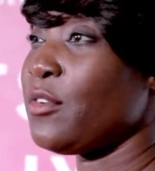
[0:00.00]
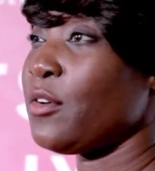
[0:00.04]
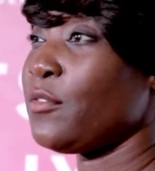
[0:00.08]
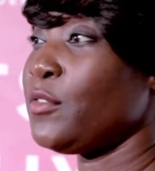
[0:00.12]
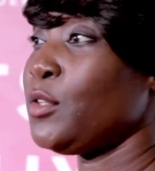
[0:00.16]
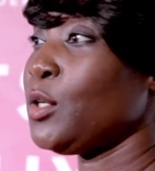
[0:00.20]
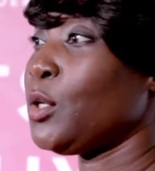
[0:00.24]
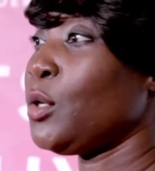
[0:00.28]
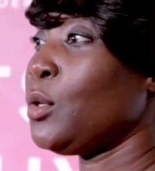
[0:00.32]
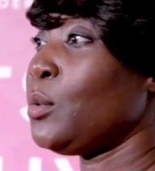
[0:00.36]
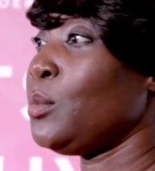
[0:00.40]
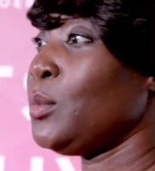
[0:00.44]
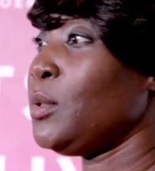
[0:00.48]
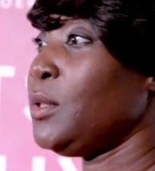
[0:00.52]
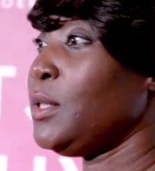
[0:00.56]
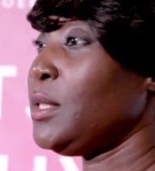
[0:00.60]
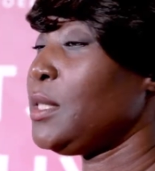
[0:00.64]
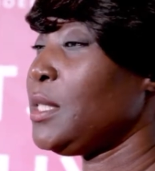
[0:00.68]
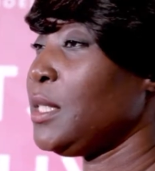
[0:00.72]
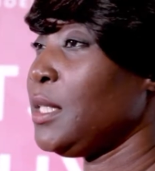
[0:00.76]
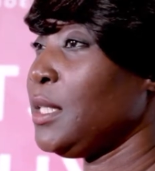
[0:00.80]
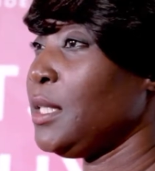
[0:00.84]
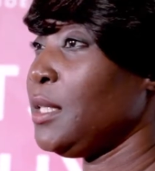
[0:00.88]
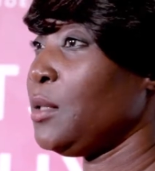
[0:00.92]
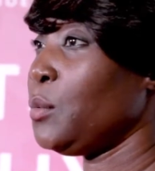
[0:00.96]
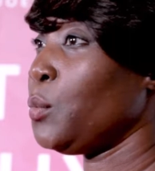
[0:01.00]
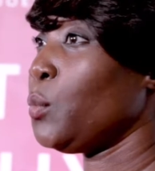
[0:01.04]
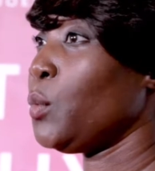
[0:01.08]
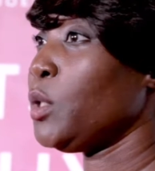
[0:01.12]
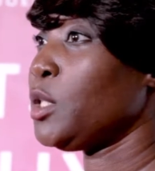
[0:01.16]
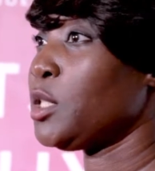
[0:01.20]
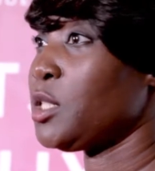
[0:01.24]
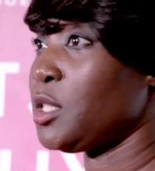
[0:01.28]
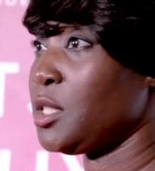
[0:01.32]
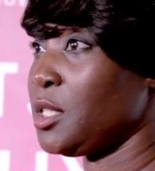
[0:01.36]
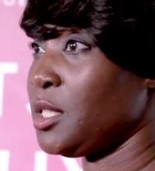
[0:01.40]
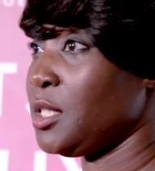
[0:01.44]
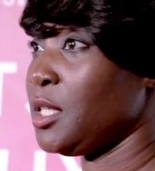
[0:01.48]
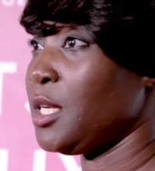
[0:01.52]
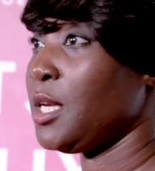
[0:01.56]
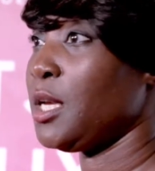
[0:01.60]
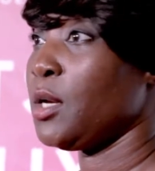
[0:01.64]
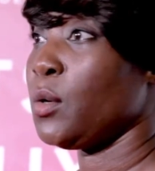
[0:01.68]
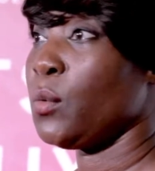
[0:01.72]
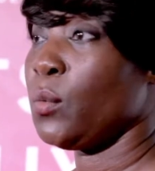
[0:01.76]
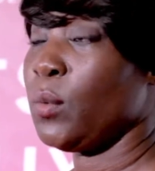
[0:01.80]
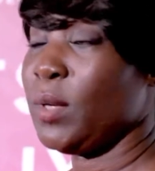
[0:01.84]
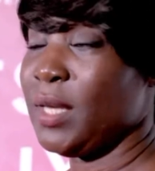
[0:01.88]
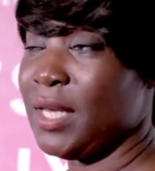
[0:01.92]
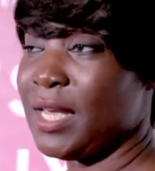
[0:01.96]
of the community in which
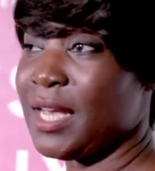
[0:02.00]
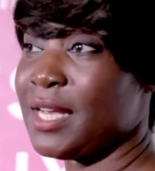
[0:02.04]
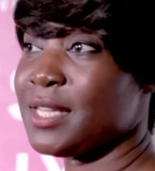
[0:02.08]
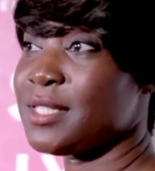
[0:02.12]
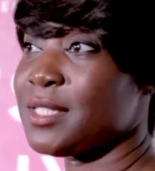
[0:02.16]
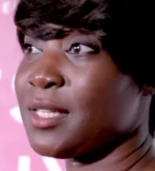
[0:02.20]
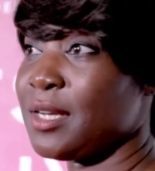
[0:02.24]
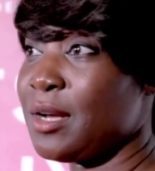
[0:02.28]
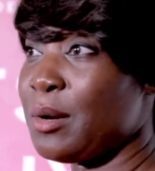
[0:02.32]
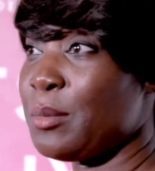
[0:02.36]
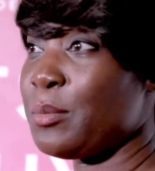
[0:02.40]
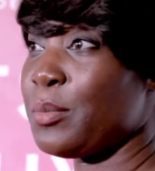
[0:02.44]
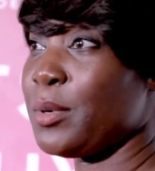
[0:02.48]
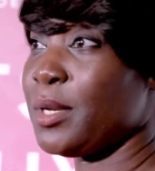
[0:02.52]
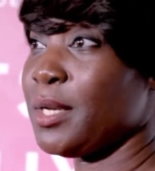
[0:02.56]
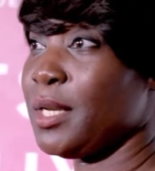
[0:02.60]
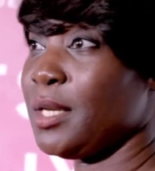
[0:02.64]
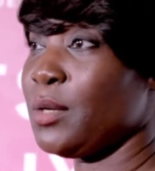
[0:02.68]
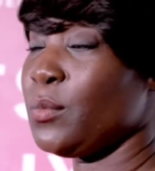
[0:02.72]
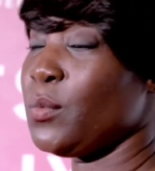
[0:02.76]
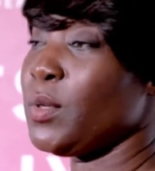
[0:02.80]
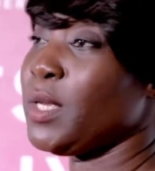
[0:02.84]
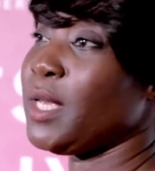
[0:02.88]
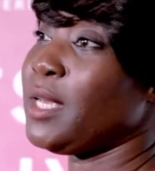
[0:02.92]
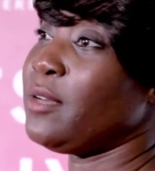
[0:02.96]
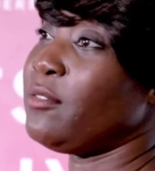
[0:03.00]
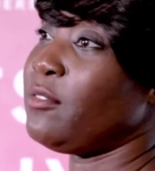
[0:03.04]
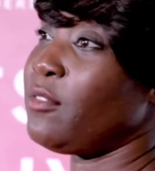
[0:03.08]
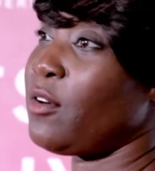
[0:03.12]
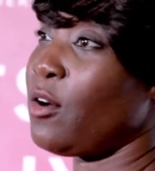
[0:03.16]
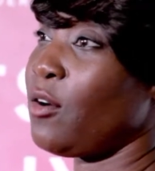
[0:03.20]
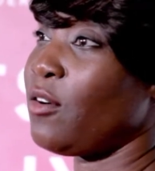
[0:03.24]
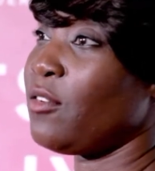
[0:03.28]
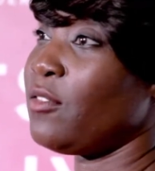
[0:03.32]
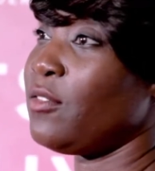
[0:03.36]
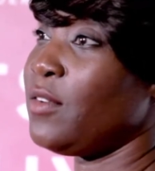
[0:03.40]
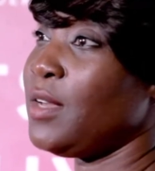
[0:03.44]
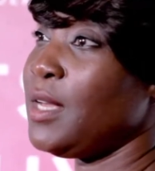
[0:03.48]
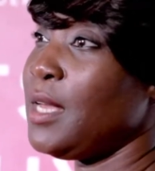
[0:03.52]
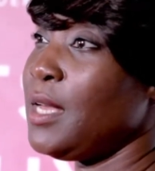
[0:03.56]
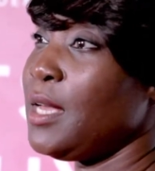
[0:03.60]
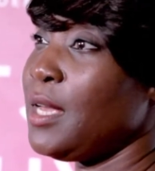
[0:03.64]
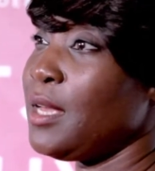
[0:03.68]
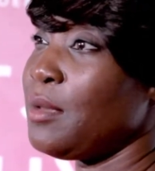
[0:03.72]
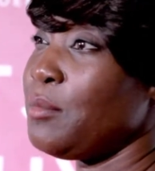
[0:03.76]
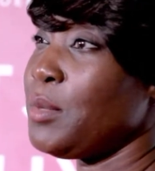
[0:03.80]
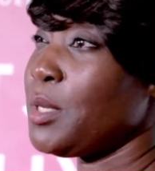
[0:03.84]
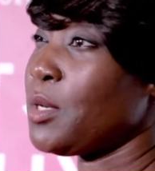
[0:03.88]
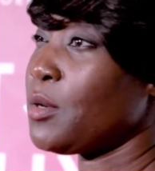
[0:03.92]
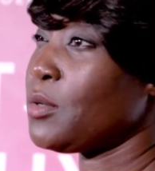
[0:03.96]
we as a company, we evolve.
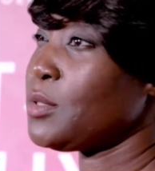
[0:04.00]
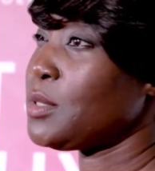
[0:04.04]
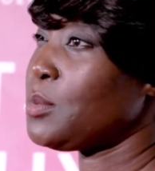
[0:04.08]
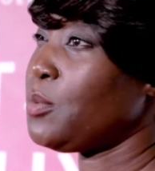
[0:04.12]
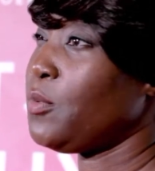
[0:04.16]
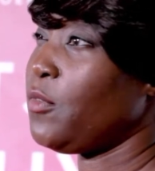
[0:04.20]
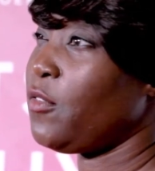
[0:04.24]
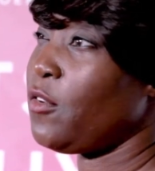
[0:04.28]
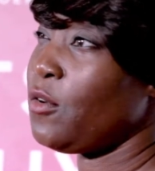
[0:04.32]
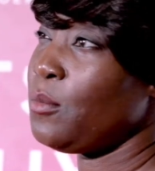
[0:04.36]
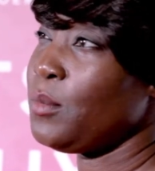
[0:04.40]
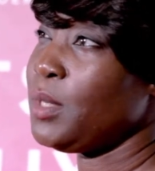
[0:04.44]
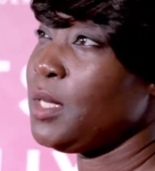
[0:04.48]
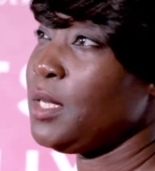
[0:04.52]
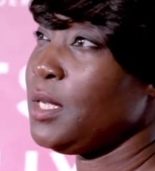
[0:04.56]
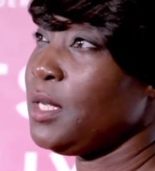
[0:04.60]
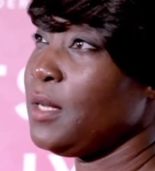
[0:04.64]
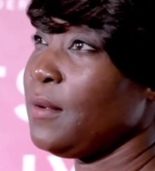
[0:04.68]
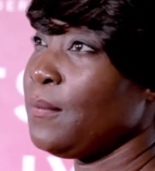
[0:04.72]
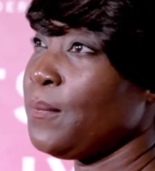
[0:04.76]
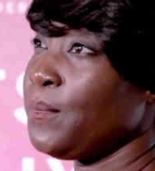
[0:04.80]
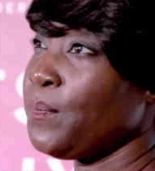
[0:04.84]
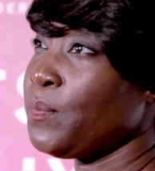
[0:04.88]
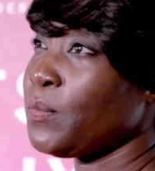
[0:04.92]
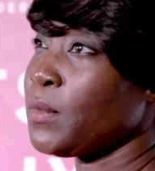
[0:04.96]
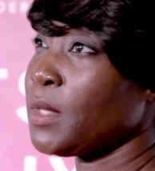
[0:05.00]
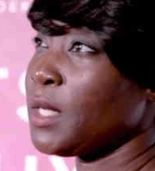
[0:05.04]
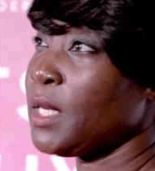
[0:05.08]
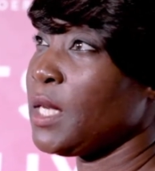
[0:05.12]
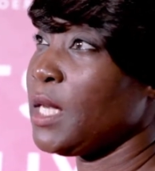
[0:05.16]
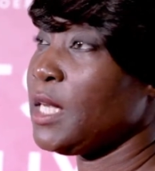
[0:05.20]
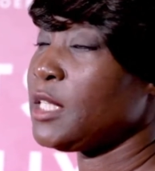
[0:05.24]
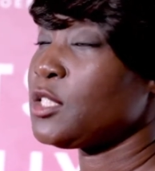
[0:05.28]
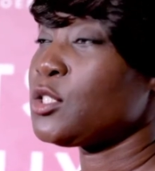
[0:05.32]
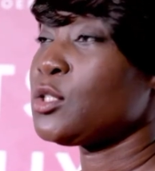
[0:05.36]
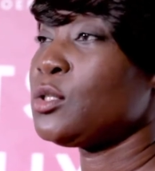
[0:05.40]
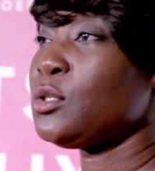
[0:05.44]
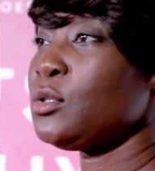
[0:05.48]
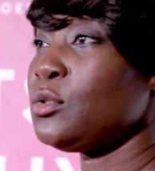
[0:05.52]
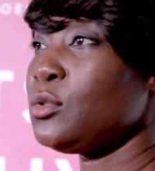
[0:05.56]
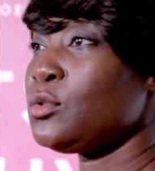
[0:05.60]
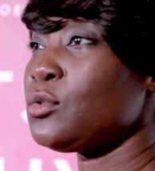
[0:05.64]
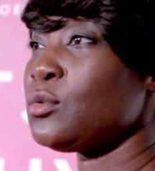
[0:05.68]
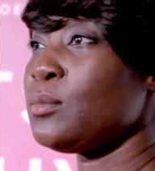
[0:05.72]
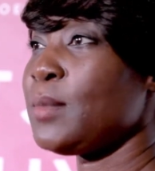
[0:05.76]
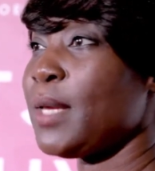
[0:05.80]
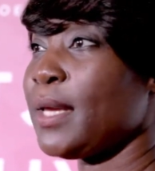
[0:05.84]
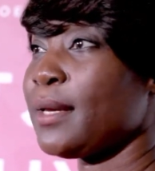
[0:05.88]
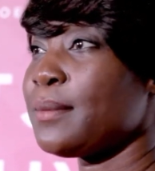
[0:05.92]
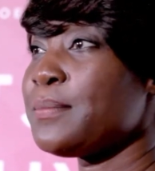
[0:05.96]
Because for me, it's good
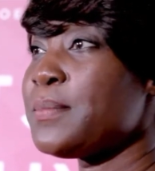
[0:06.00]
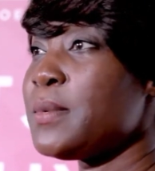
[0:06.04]
to make